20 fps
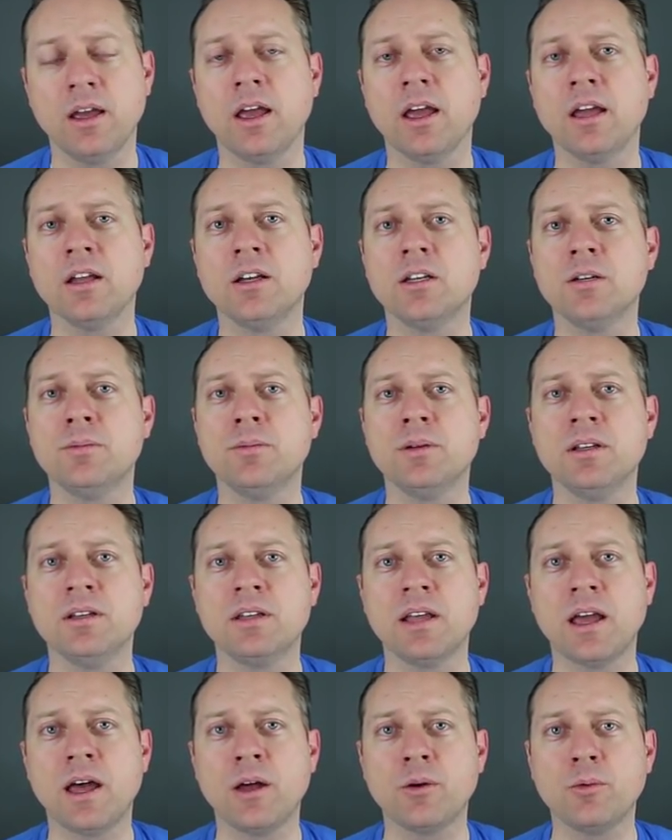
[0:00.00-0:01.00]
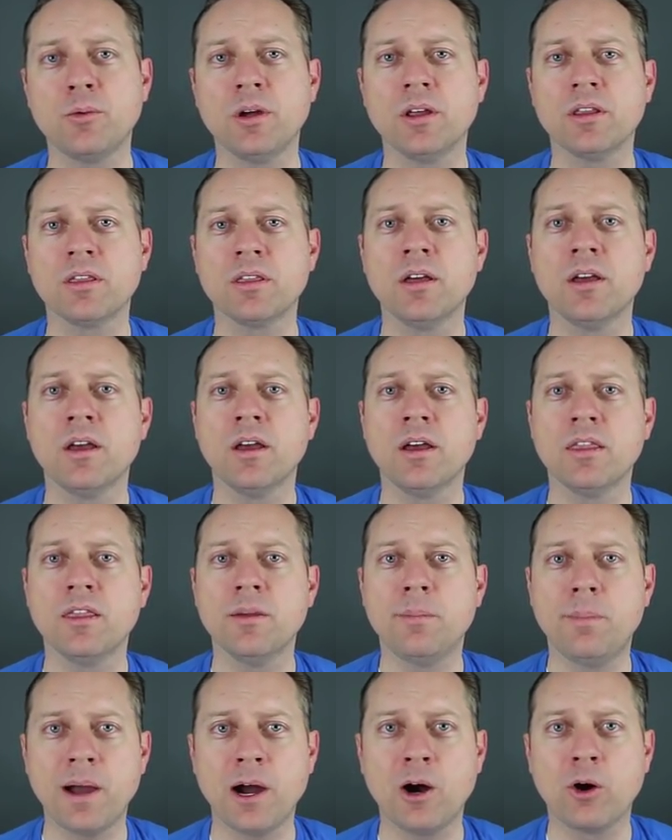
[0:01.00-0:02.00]
and to be endowed with
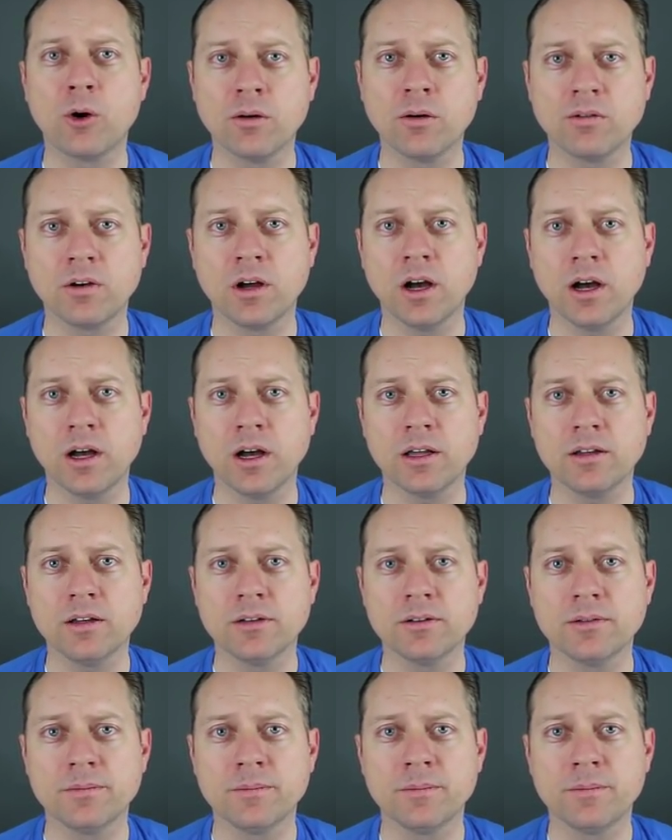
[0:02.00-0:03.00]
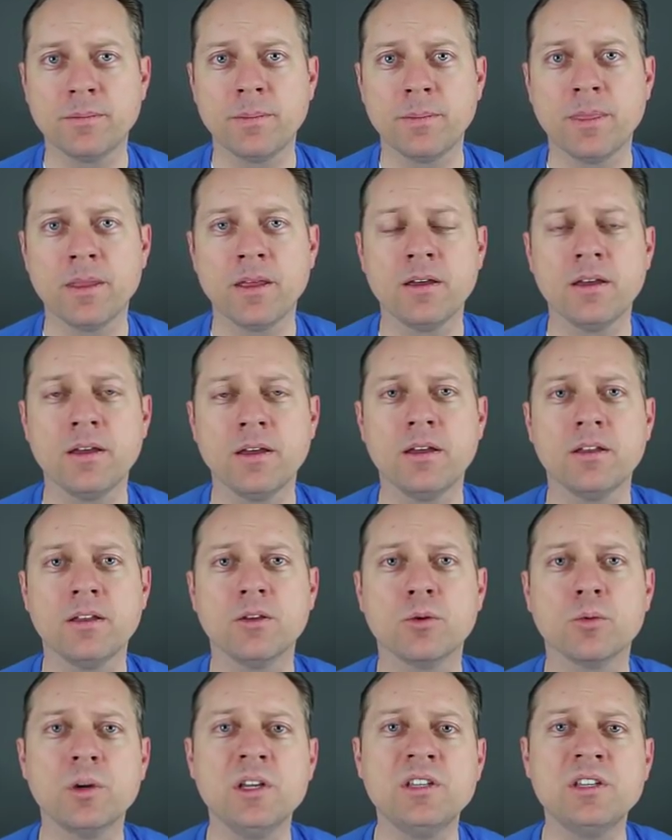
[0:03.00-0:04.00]
the power of God.
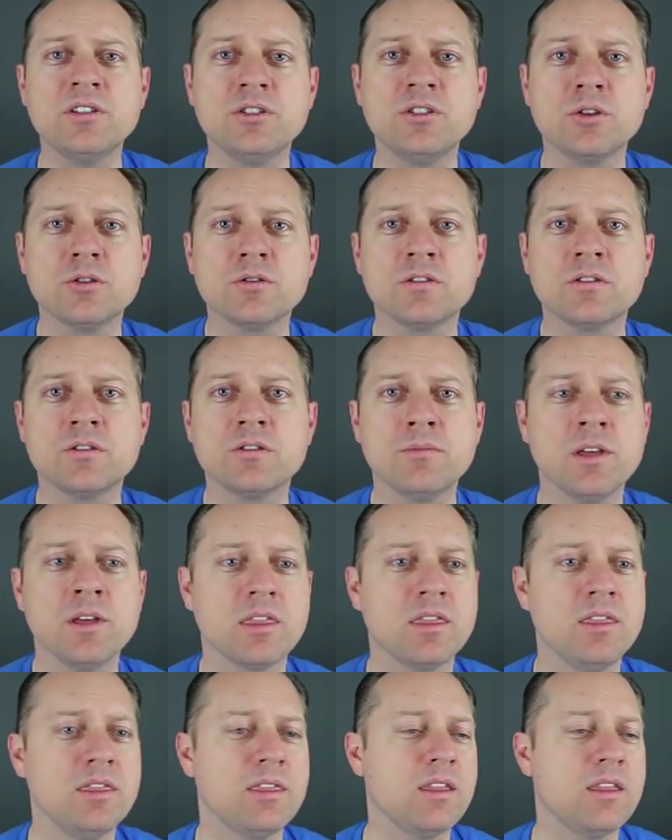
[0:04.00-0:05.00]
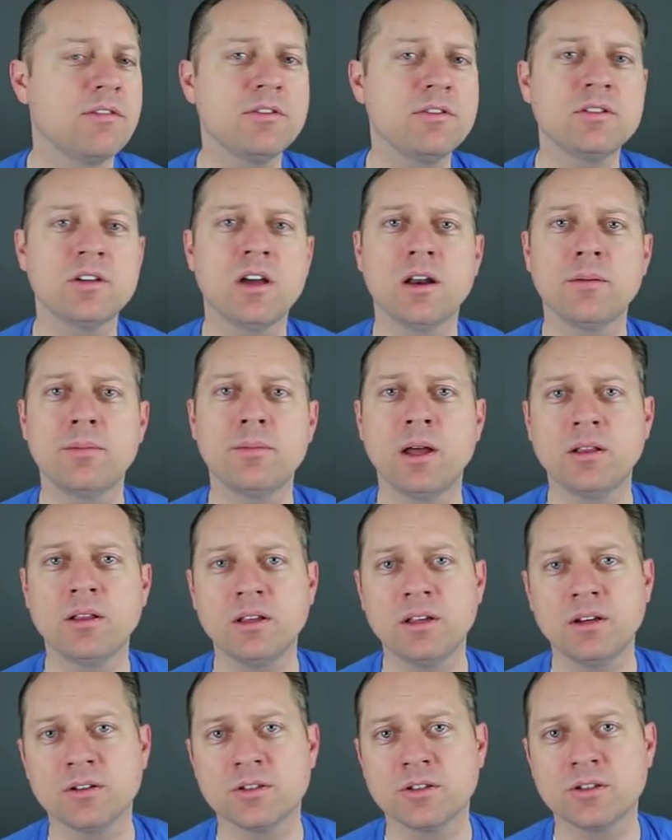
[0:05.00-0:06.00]
The reason Joseph Smith never taught about
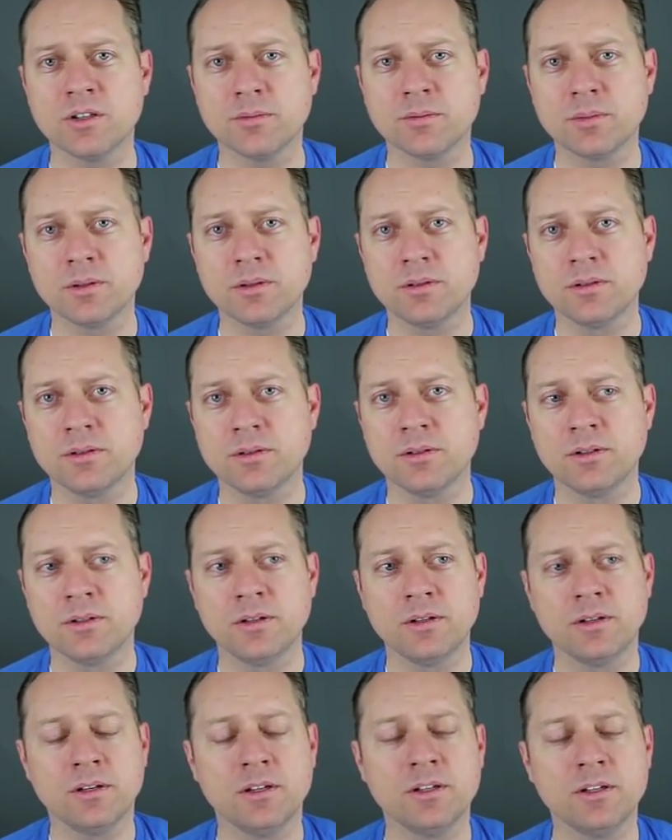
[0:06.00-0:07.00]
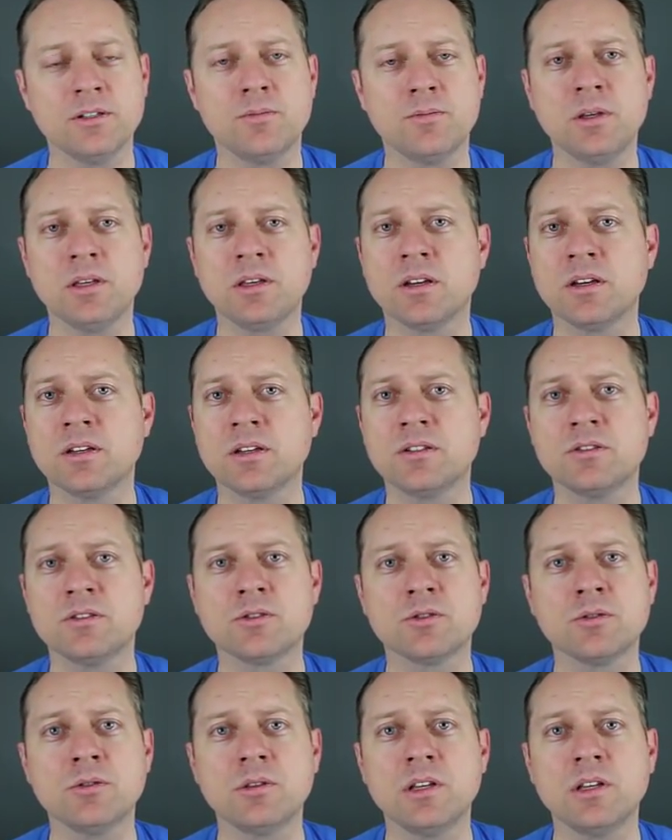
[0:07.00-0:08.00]
leadership is because
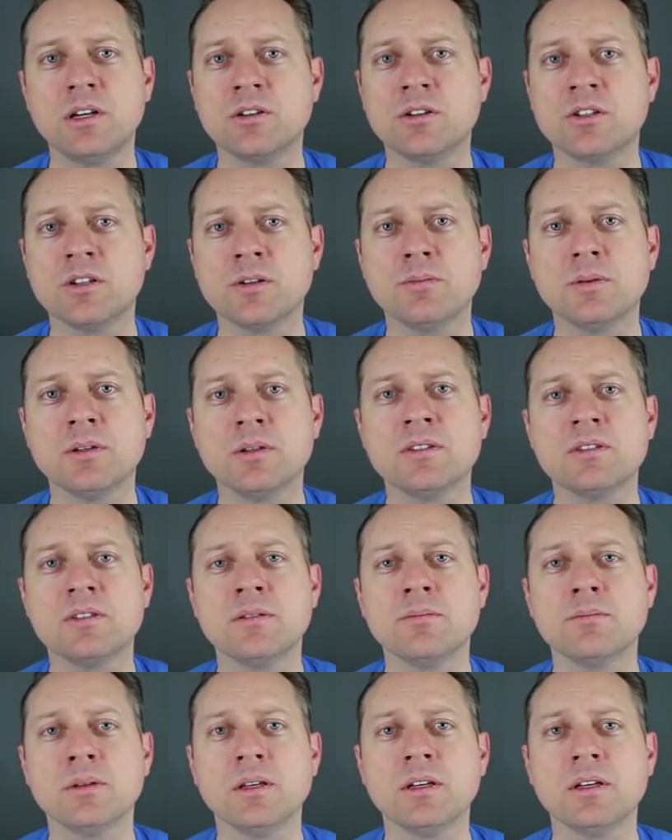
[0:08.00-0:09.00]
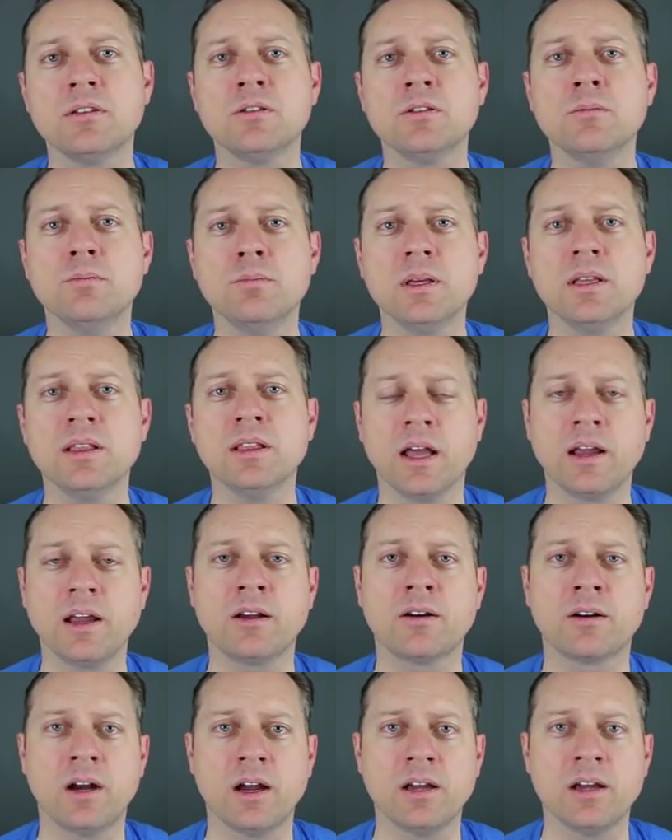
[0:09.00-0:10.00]
true leadership is simply to be like
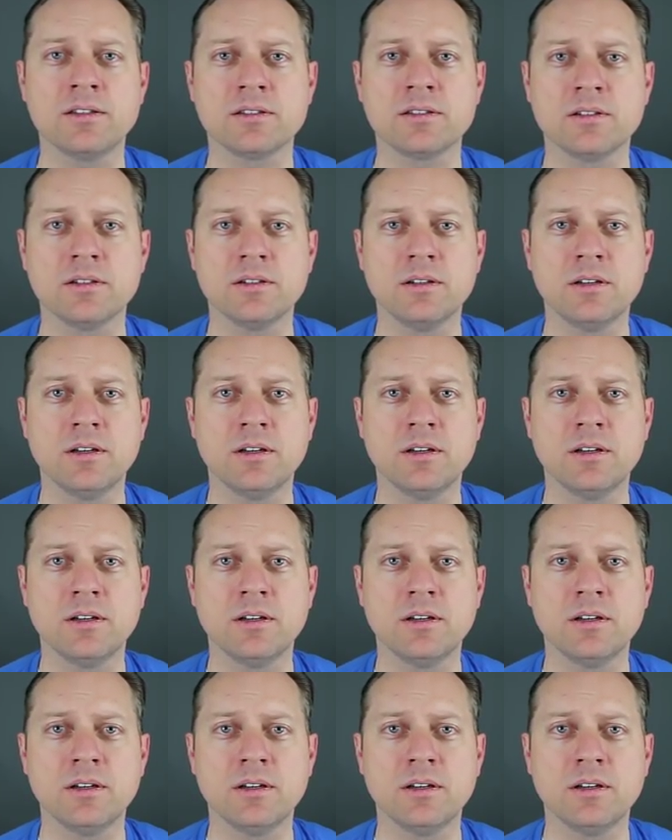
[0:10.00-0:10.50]
Christ.